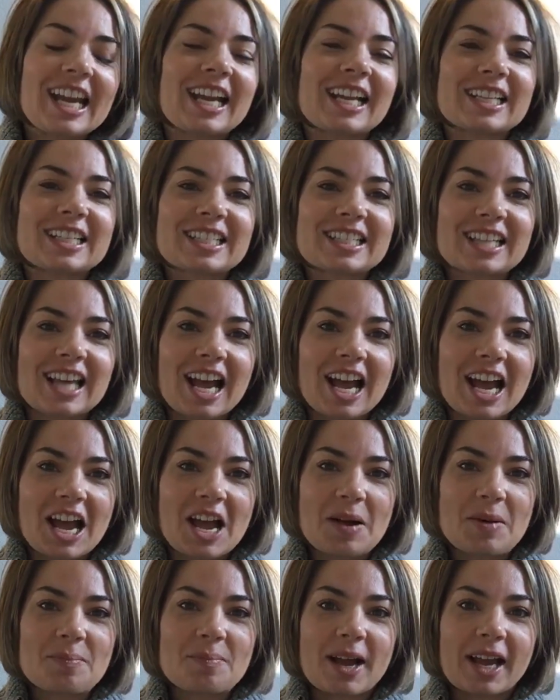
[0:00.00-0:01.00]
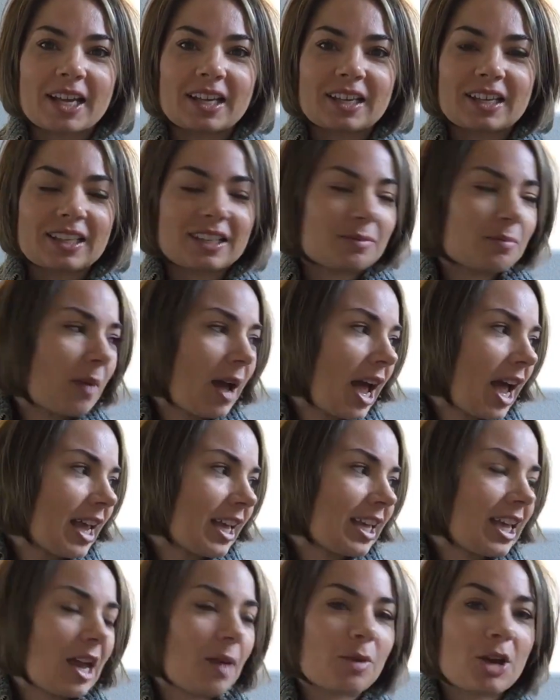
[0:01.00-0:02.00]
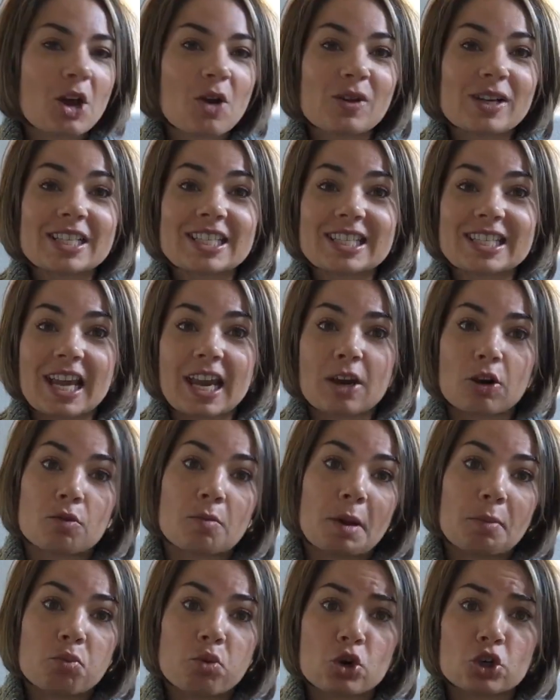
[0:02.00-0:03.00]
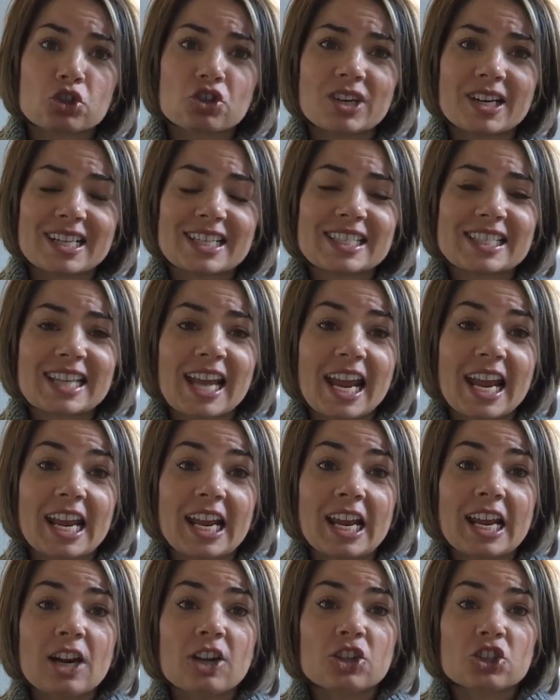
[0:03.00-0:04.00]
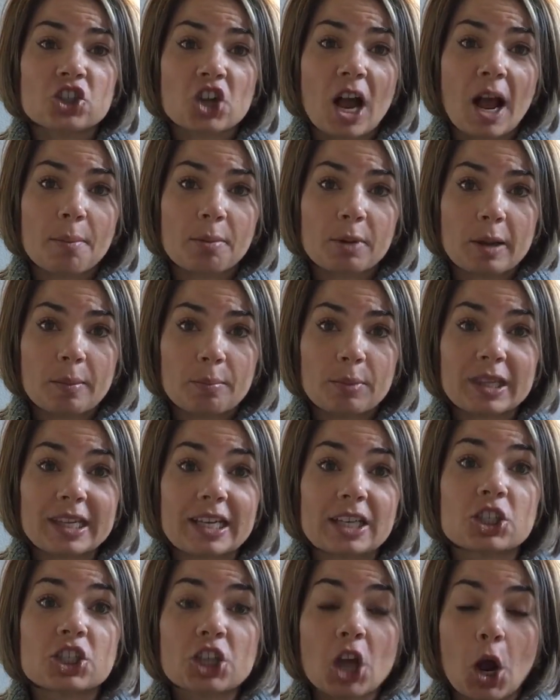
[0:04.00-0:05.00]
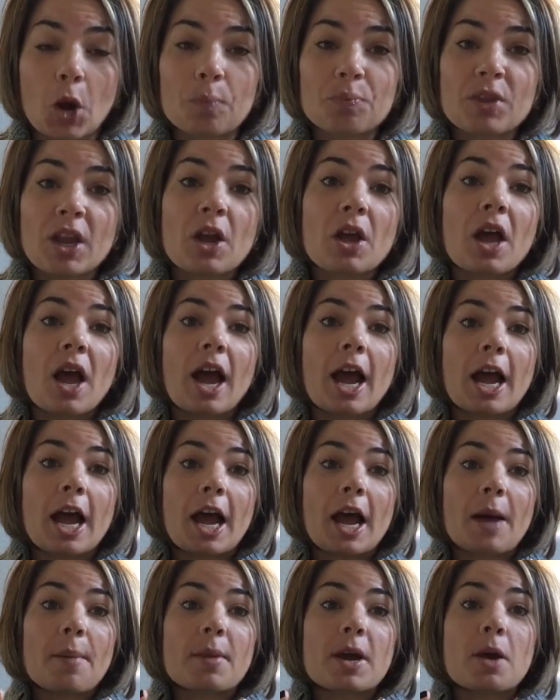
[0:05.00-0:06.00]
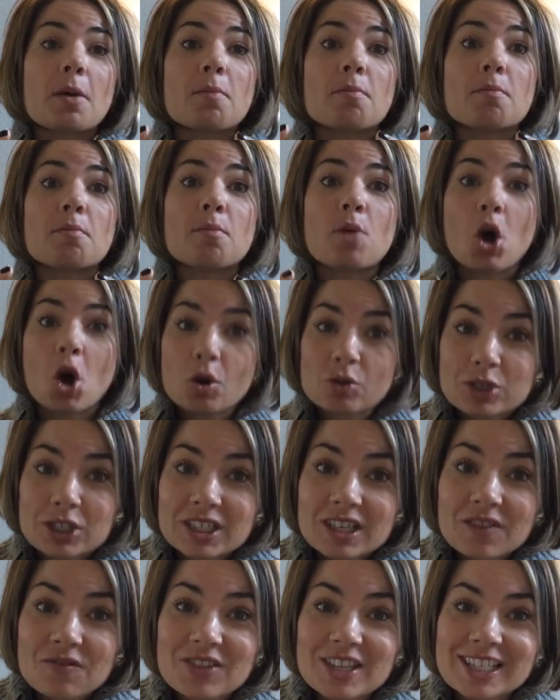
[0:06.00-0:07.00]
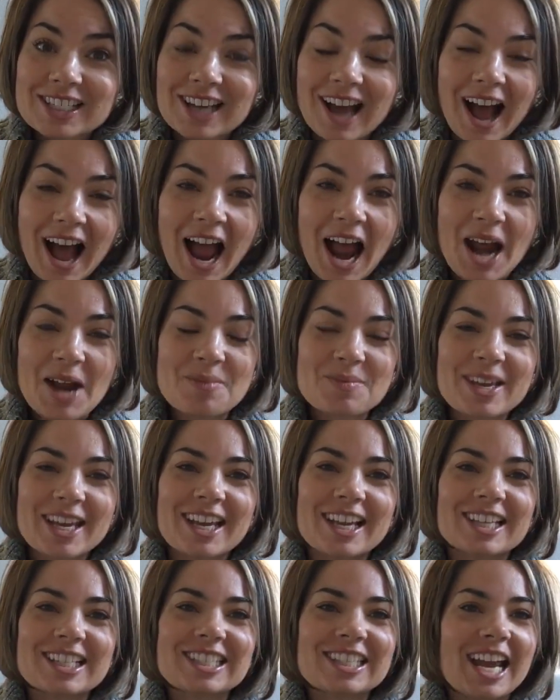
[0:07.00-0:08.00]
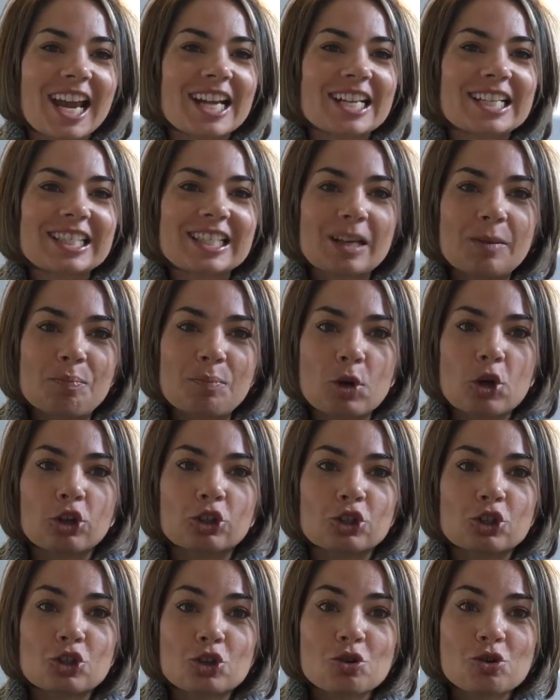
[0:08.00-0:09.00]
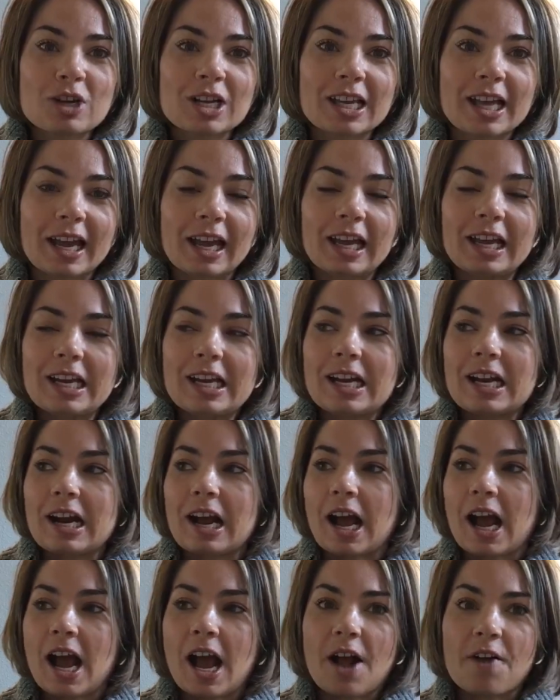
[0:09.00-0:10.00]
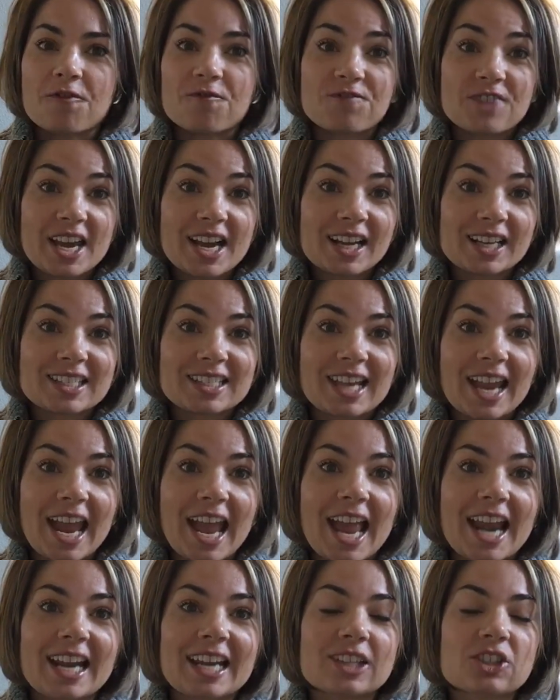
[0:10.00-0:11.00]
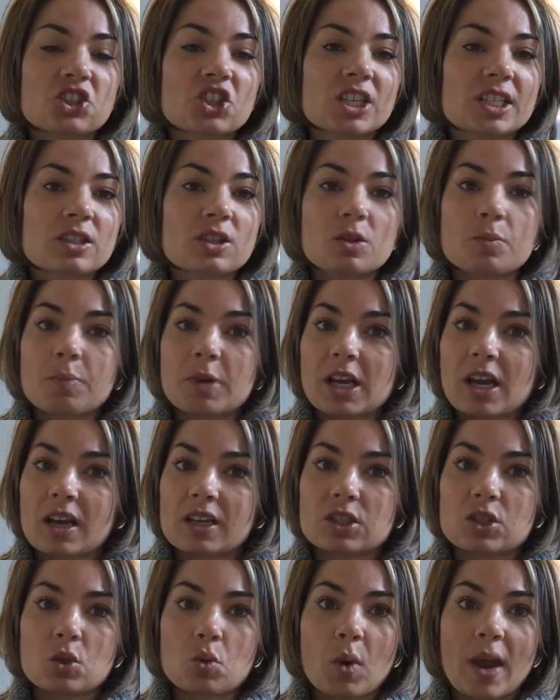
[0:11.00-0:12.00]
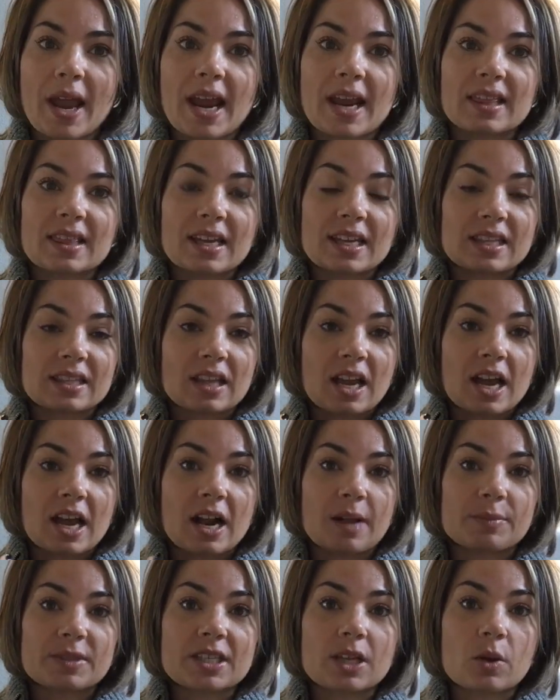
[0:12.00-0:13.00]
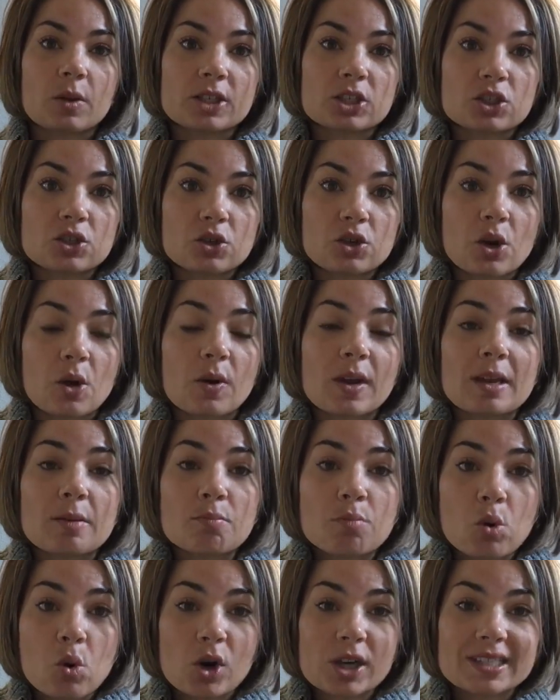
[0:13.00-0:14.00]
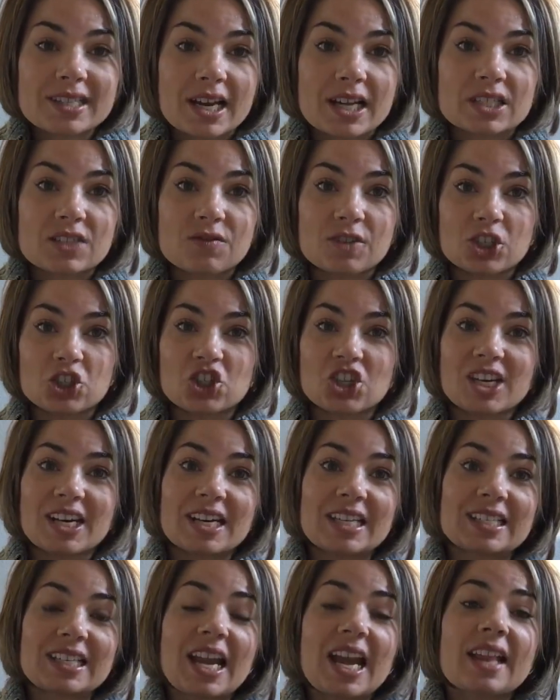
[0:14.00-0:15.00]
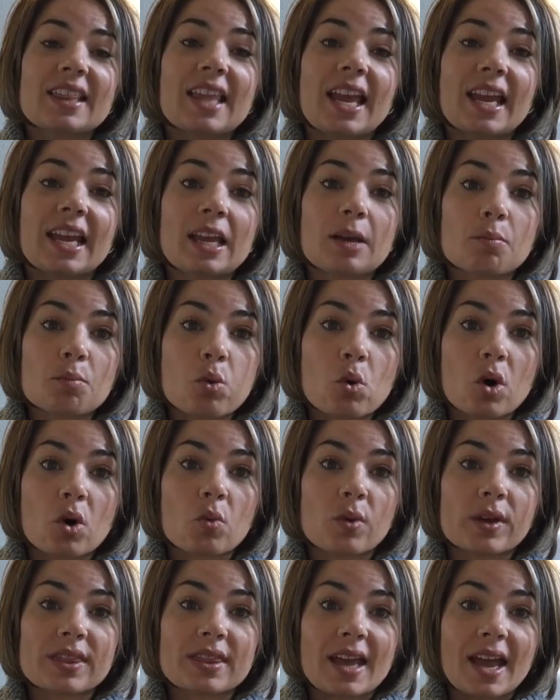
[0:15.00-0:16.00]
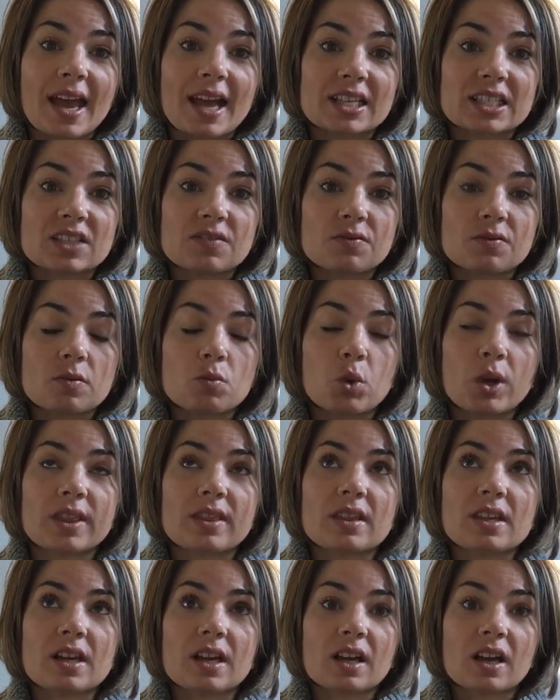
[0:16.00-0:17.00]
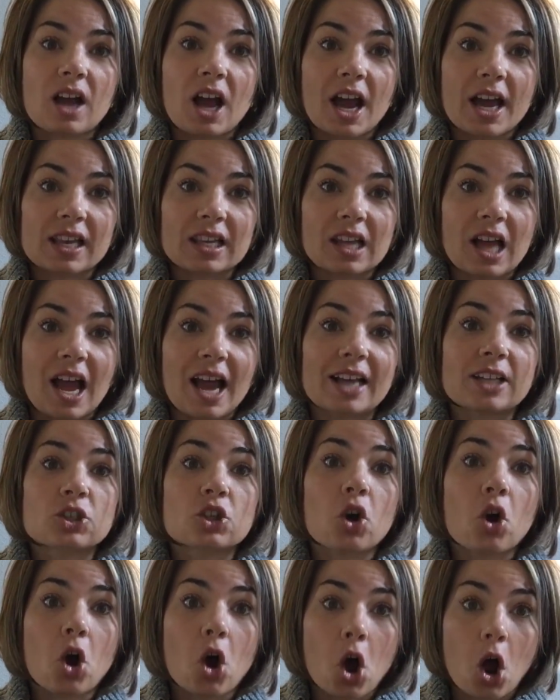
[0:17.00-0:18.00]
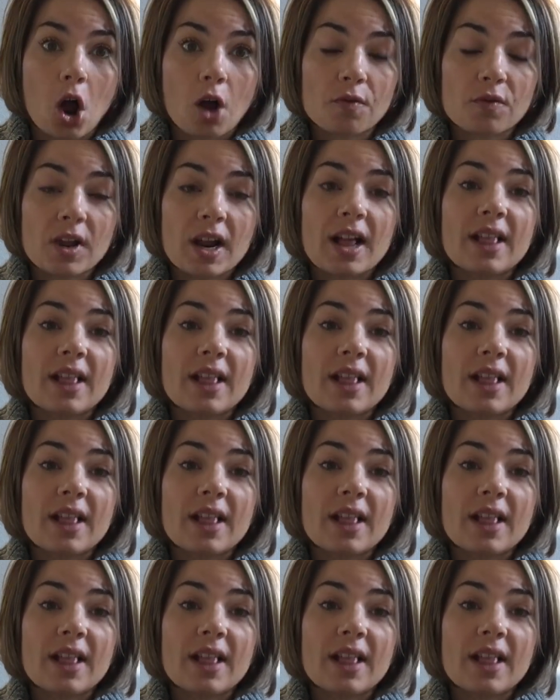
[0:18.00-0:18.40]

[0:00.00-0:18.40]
It's um, my my cameo is saying, or my portrait is saying, job complete. So um, most of the time, it's a simple two-click uh, fix, and it's just because the way that um, Silhouette Studio imports SVGs, they import with the S with the cut lines off.